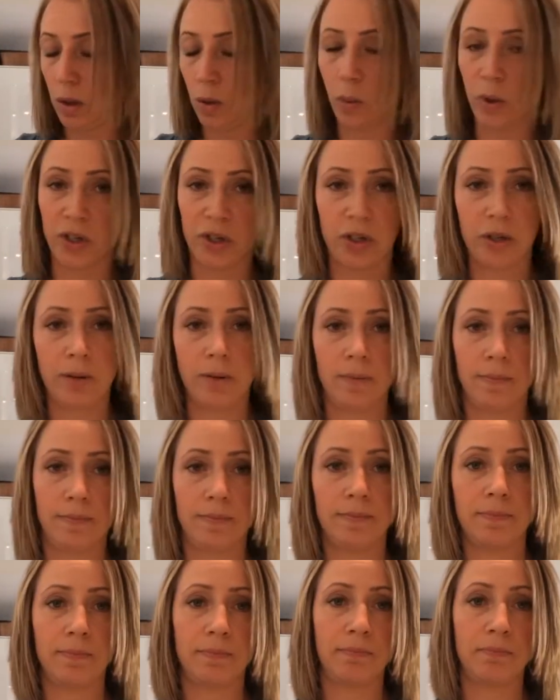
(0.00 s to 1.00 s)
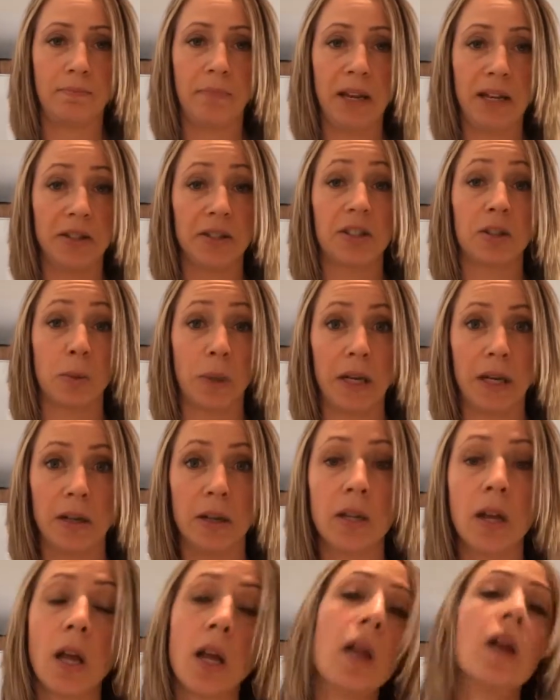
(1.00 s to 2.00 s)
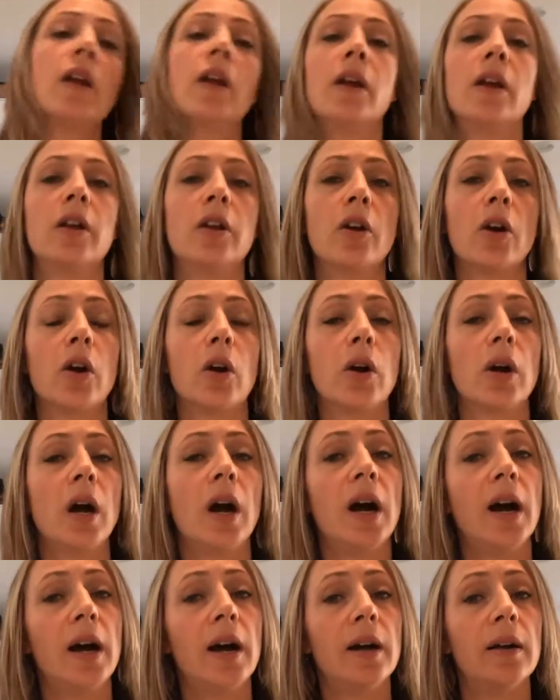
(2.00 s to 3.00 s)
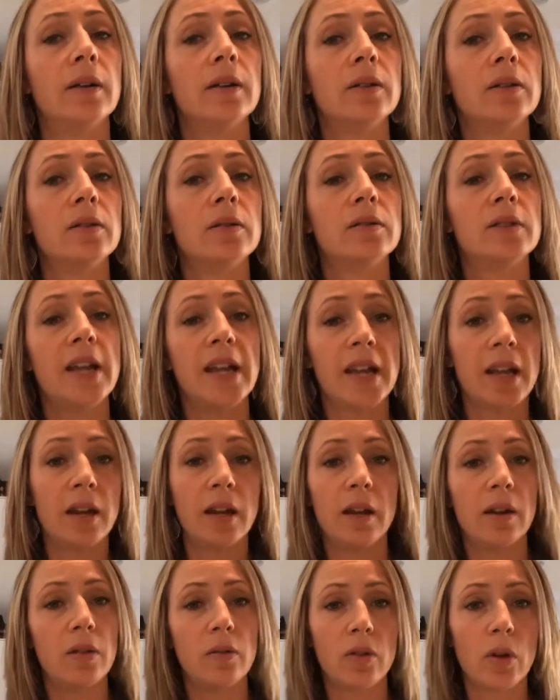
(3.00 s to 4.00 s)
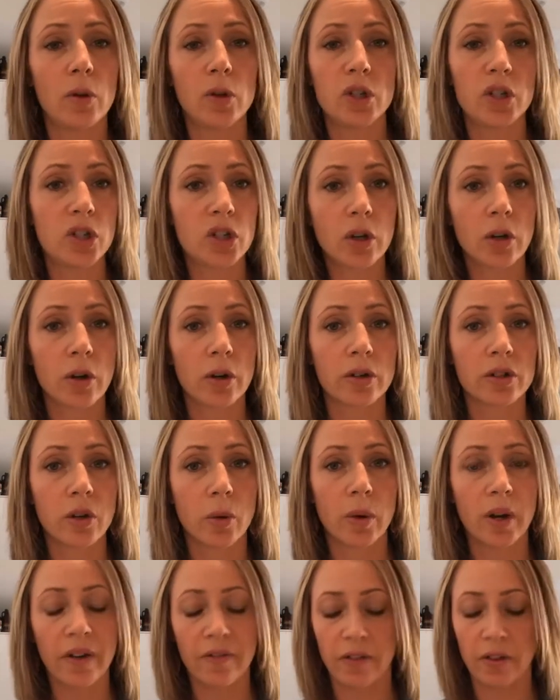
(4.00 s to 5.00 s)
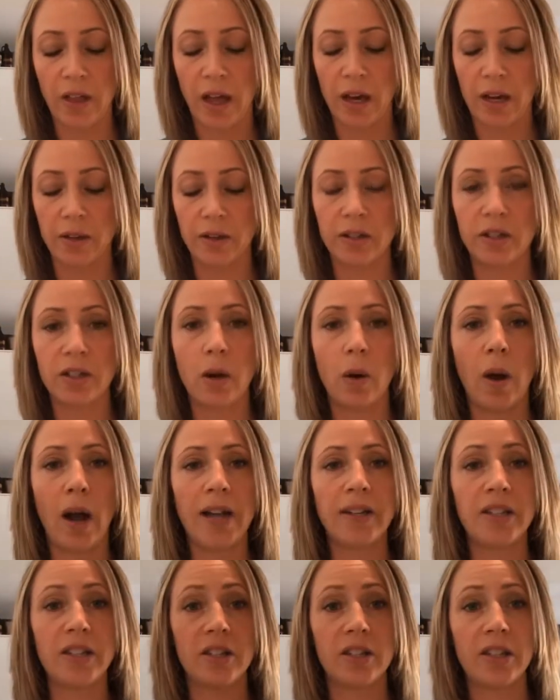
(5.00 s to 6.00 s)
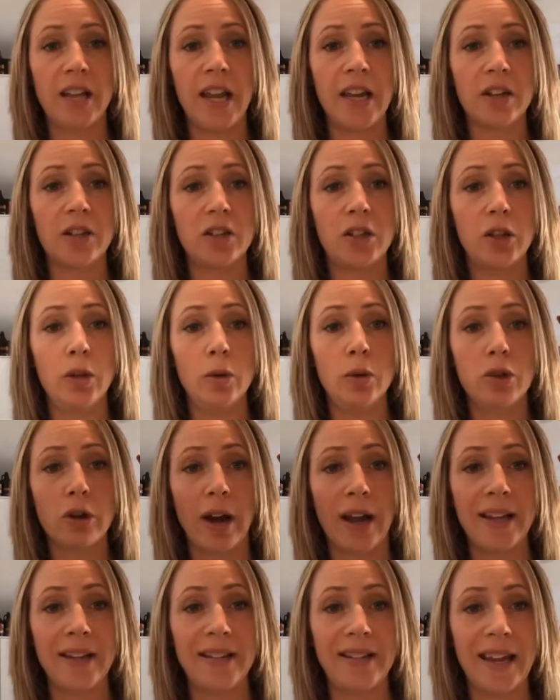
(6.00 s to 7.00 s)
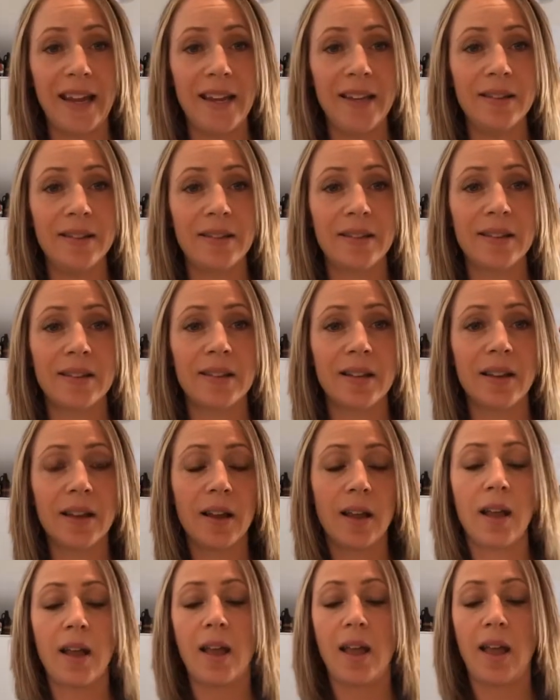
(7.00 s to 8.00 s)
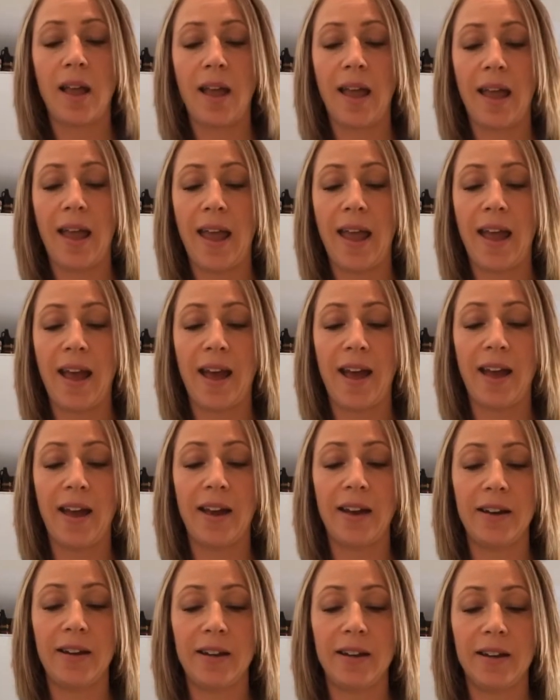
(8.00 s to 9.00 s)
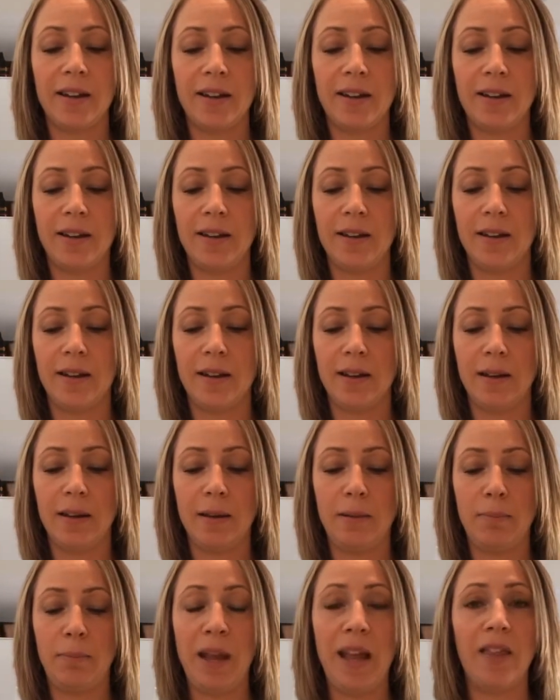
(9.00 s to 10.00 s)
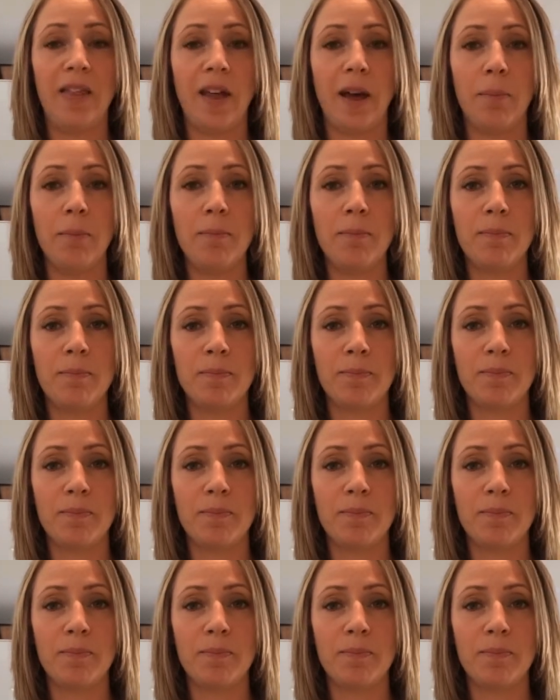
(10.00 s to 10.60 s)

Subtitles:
which means sweetened, you're taking in those sugars or whatever that is. So I just take 2 dried dates and pit them.